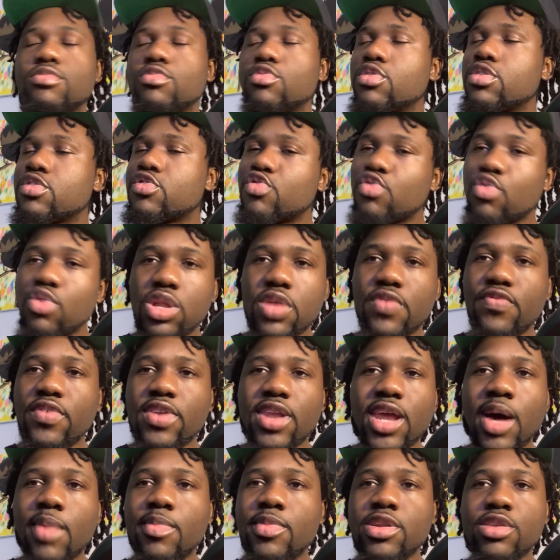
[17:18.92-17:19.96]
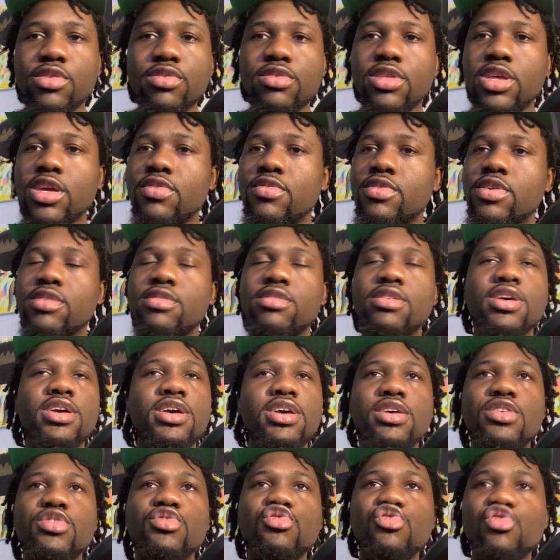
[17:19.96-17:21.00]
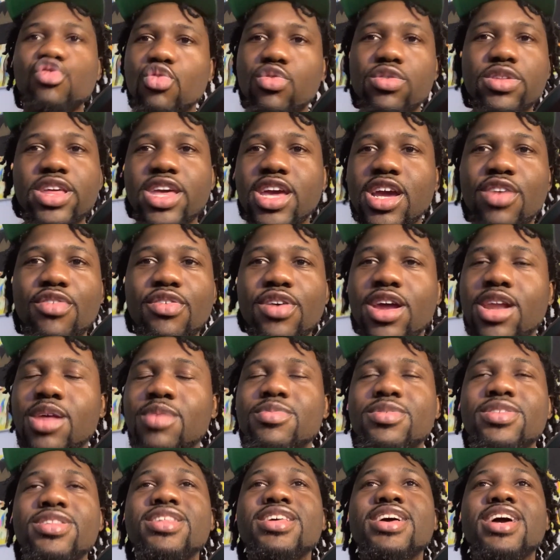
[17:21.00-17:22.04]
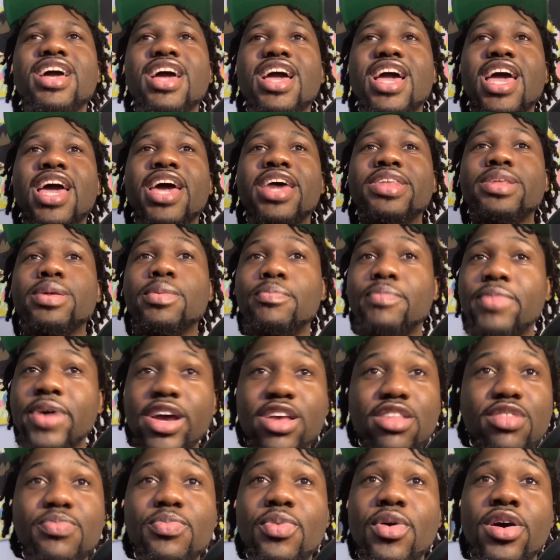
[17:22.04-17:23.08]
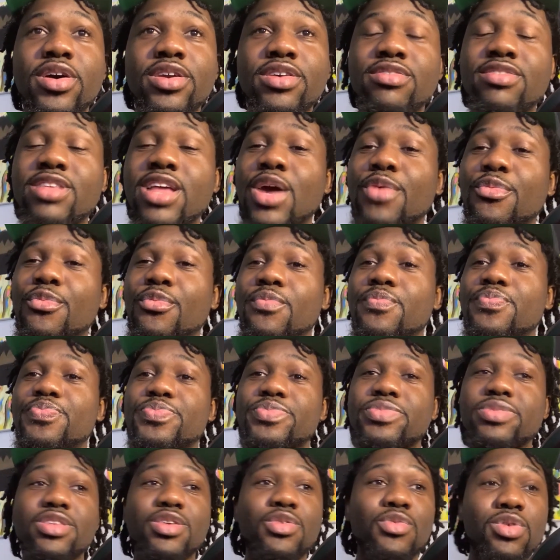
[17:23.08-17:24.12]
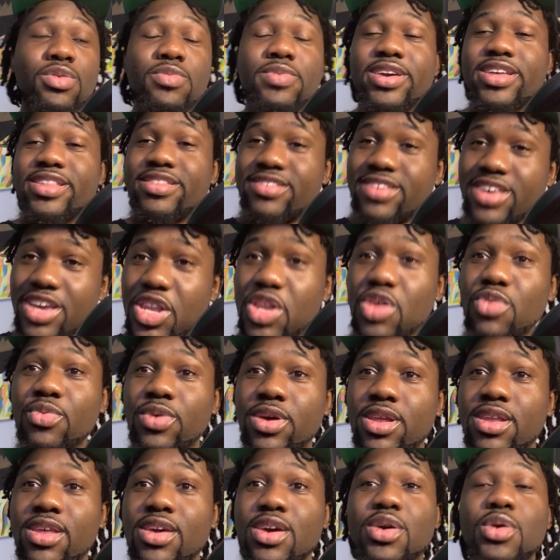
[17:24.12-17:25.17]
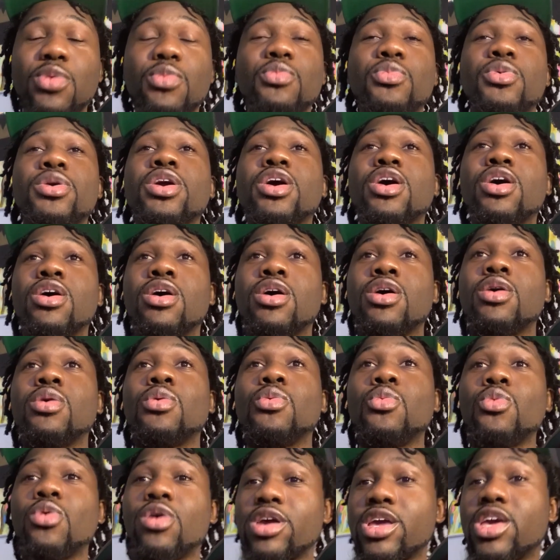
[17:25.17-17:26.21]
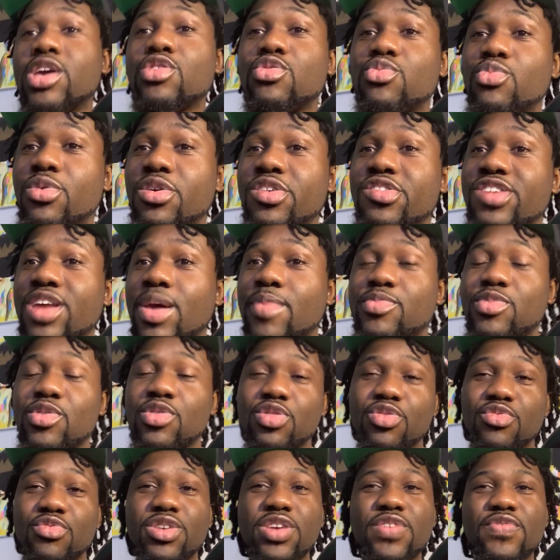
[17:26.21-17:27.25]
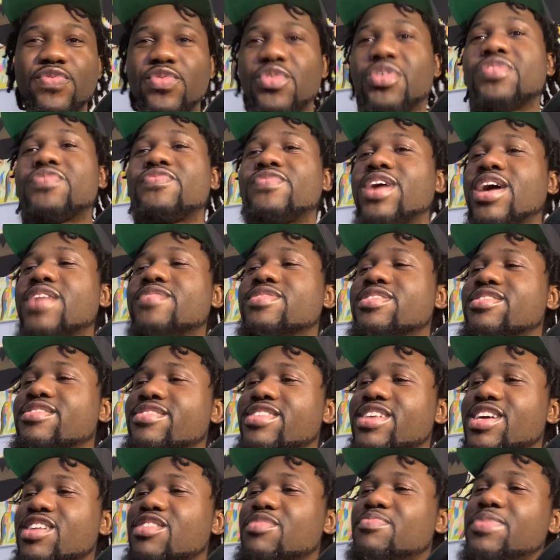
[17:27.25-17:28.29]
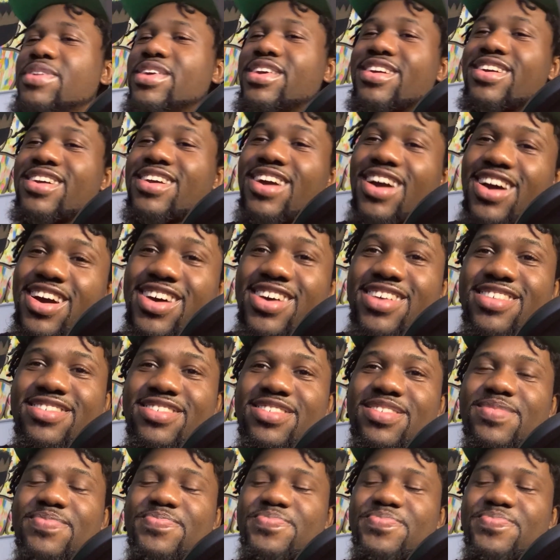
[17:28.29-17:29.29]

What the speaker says: Truly phenomenal series, truly incredible, and the best part is that when we continue it, we are working towards Chapter 3, 4, 5, and 6 because